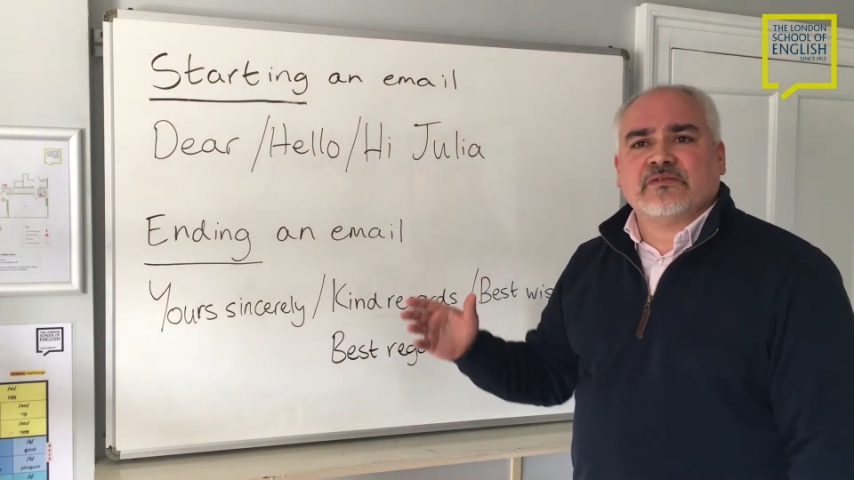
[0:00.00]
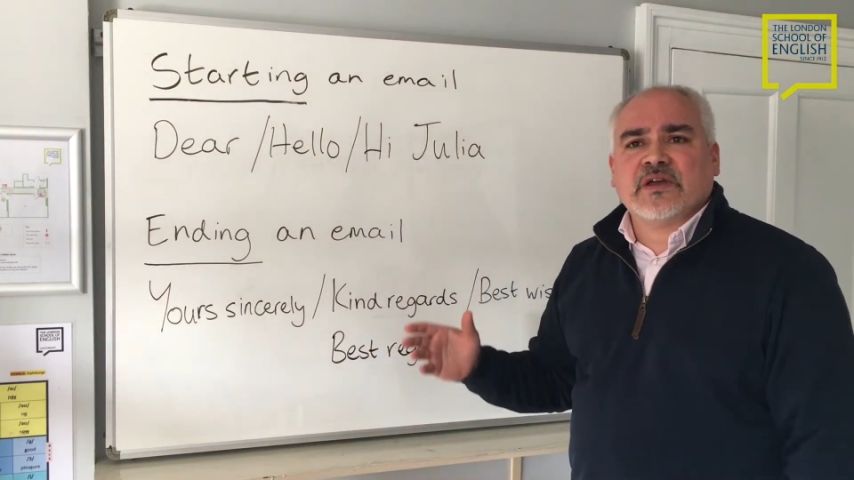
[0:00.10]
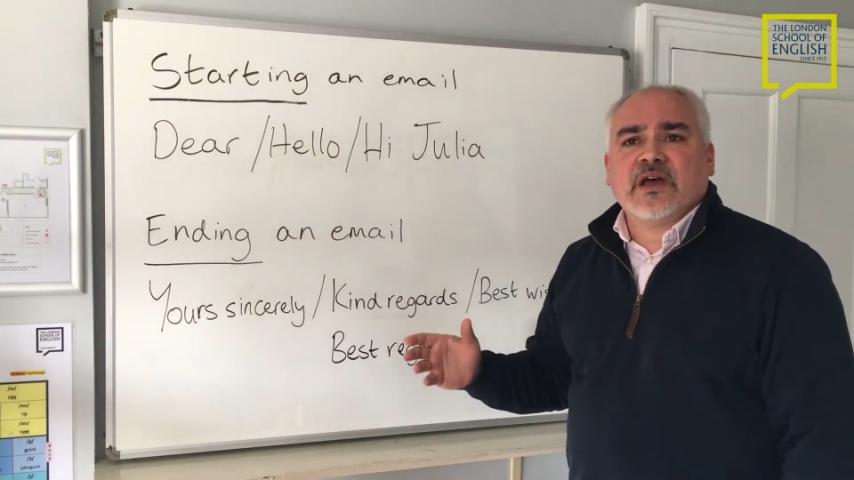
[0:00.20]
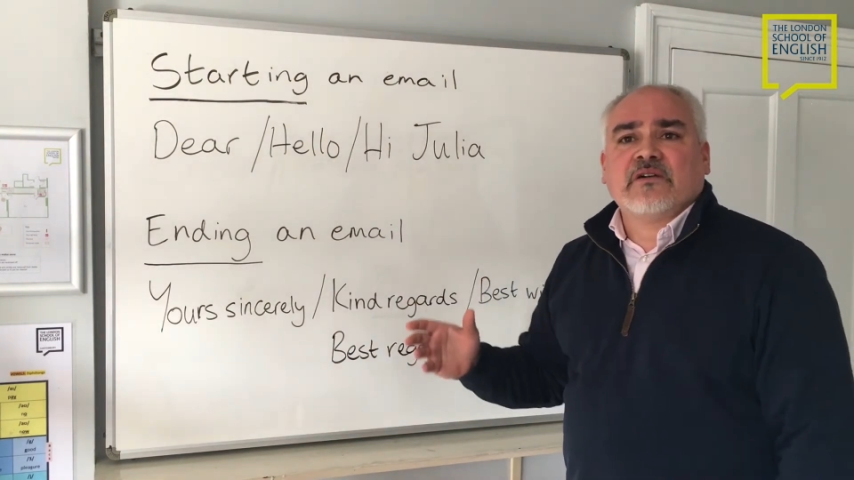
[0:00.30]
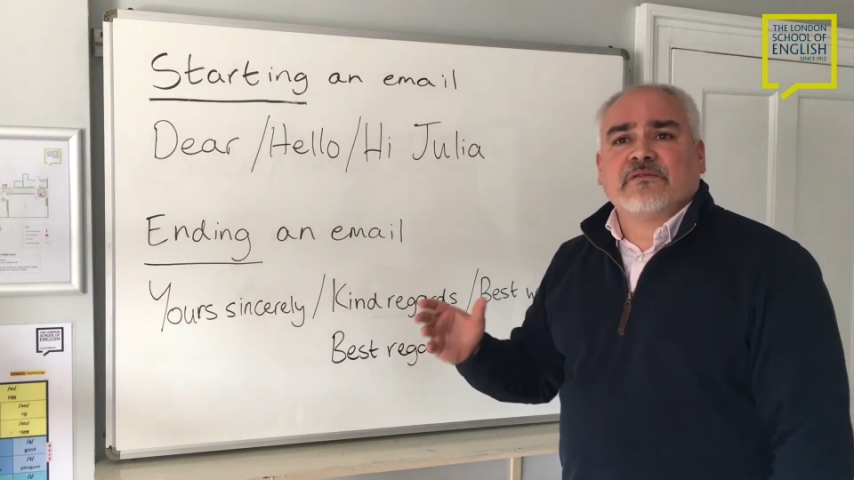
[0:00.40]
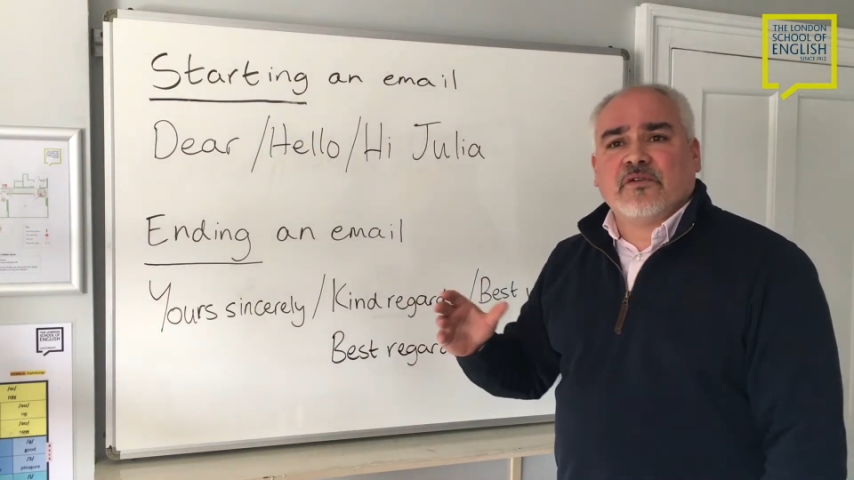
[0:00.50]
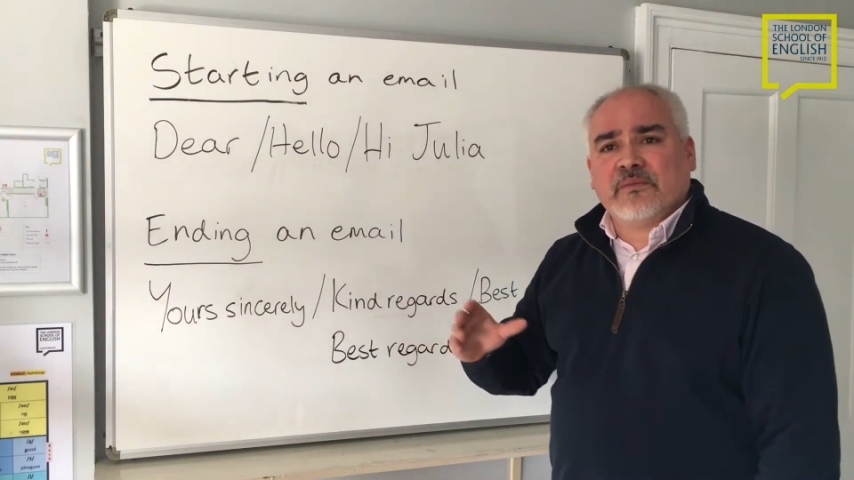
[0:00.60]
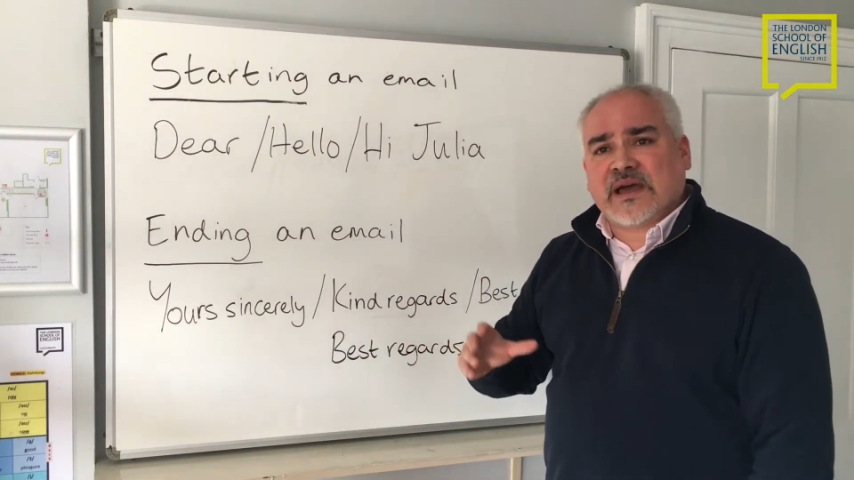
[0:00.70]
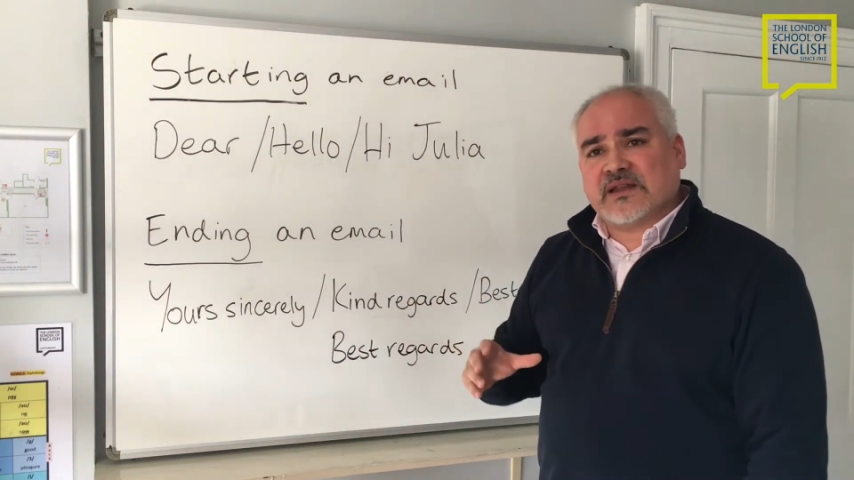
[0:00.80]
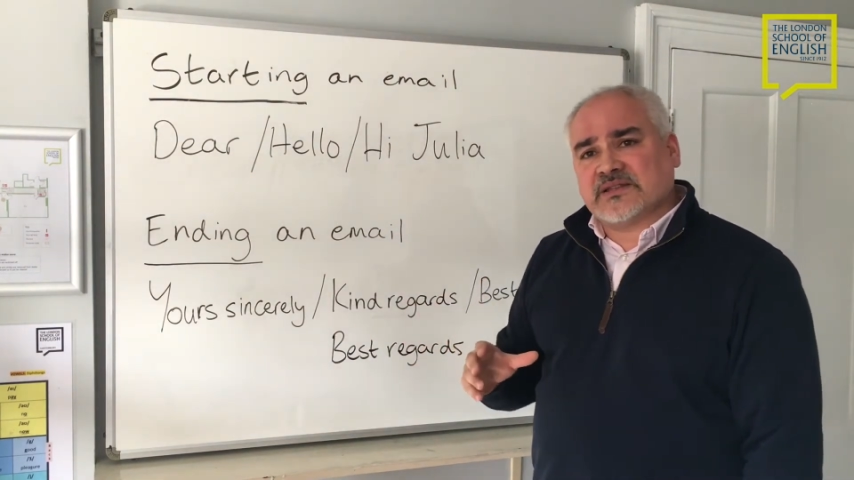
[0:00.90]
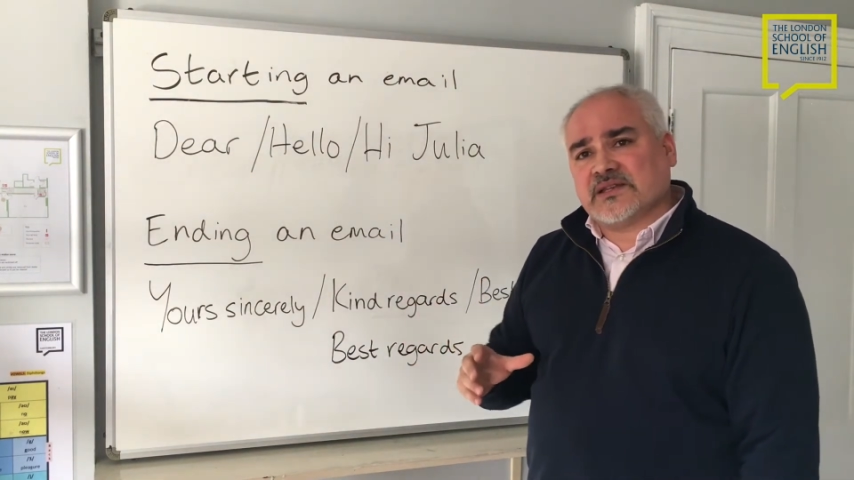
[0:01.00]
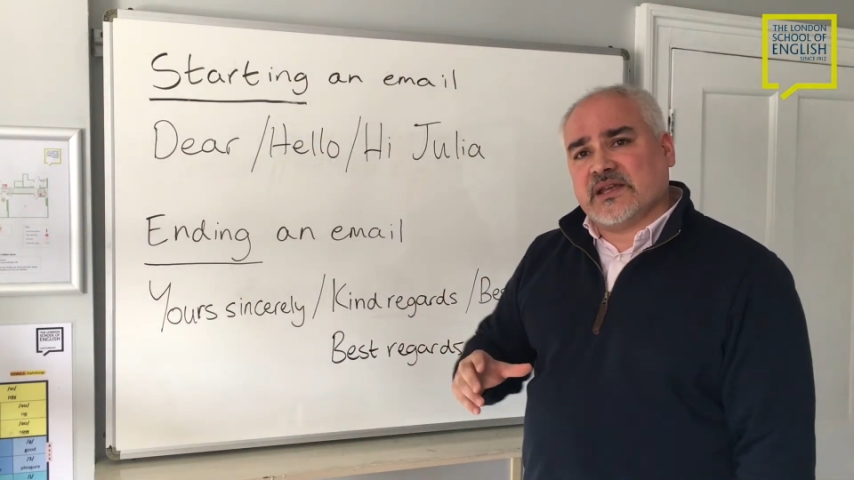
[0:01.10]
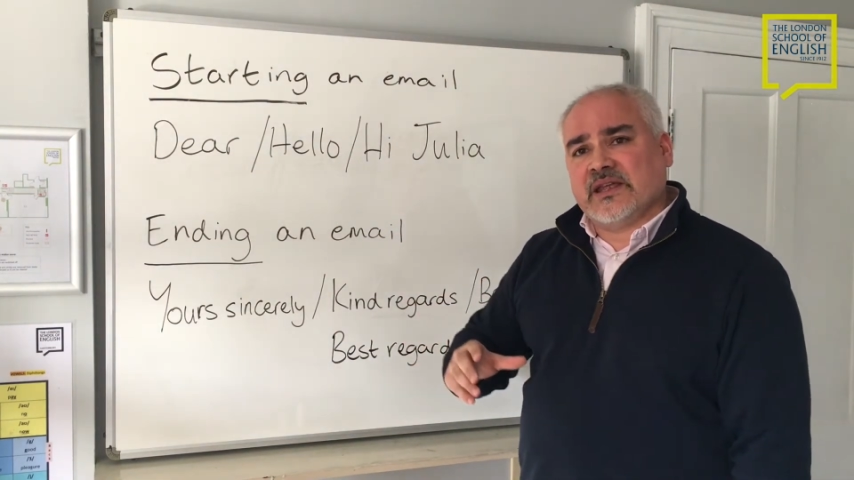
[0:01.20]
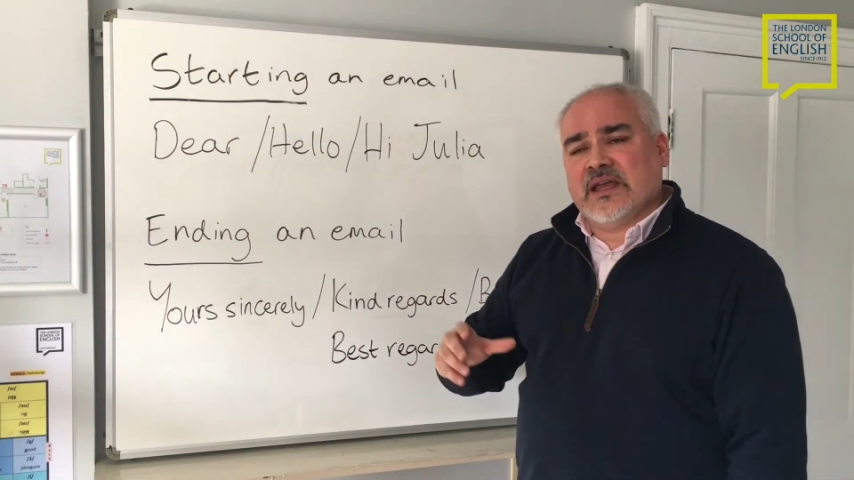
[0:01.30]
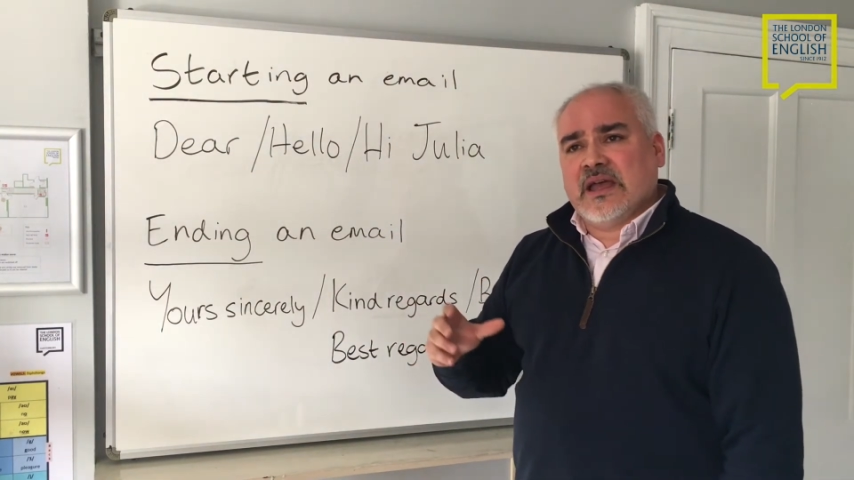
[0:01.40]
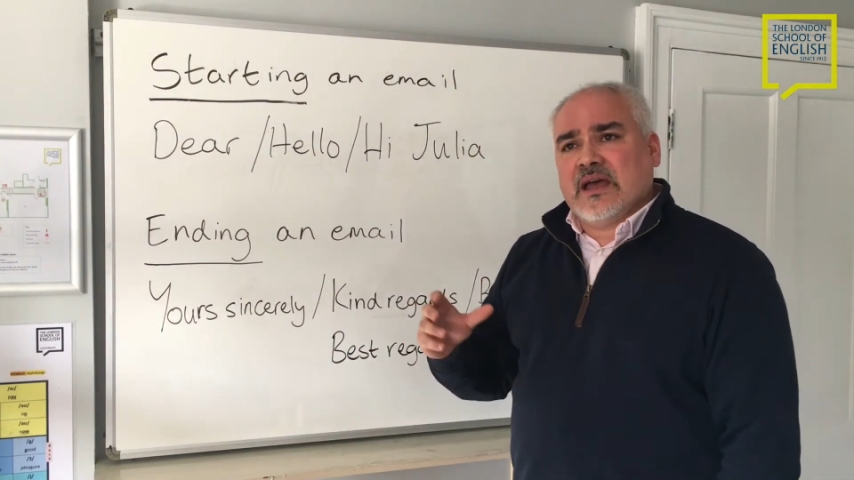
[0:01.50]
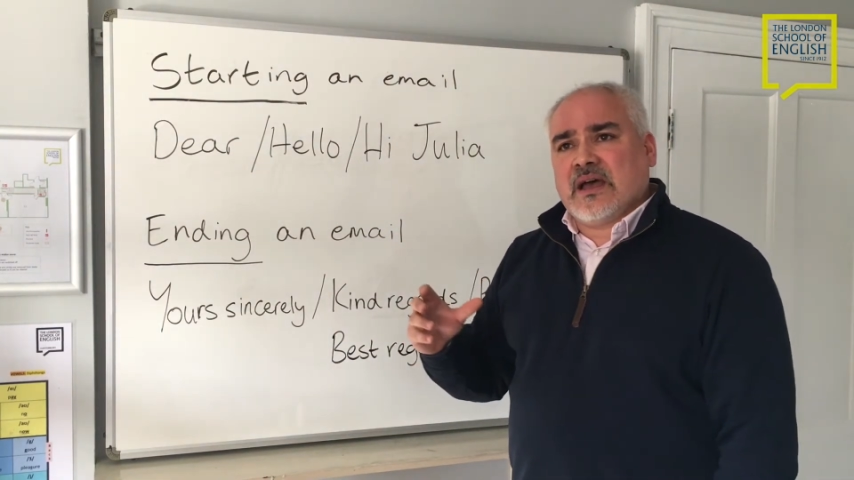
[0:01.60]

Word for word: of formality